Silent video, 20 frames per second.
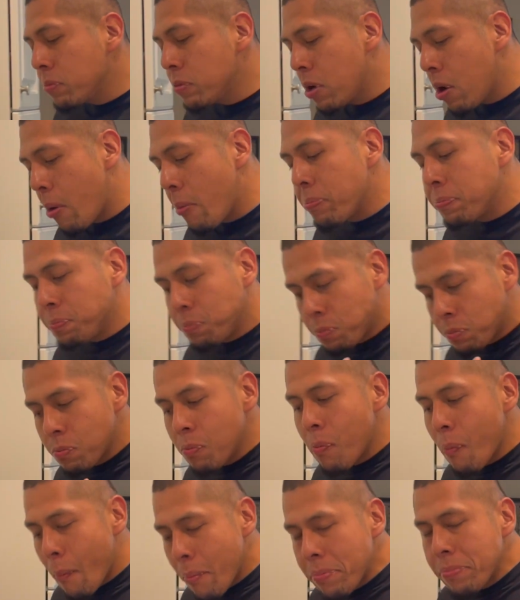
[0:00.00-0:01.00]
good? Mm.
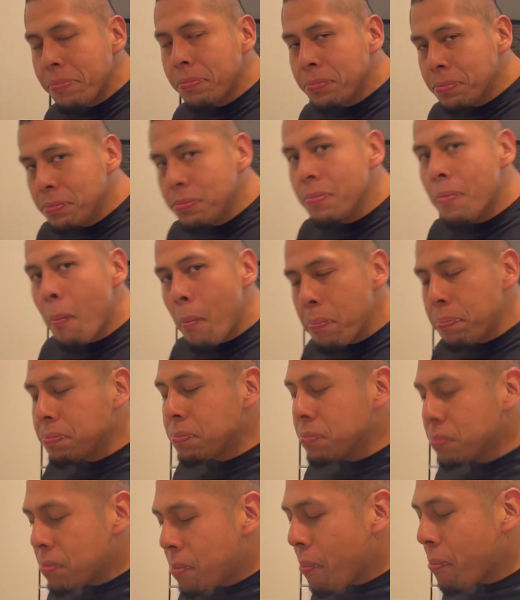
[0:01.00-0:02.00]

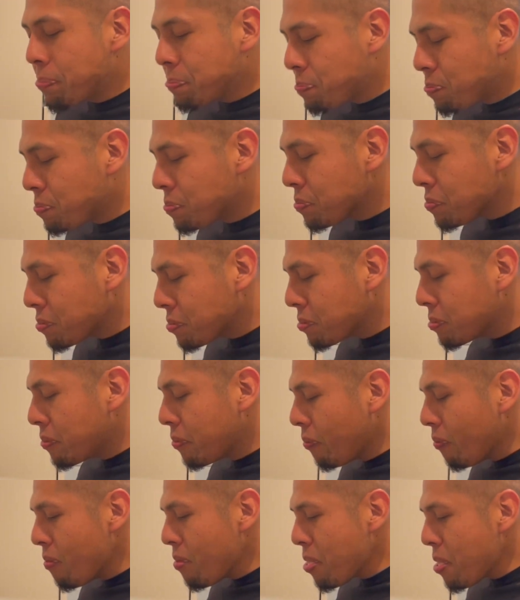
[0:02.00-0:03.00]
Oh, looks like we
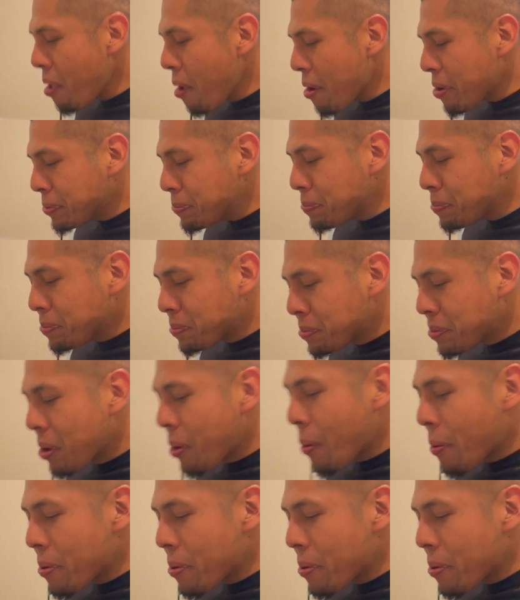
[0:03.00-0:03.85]
approved.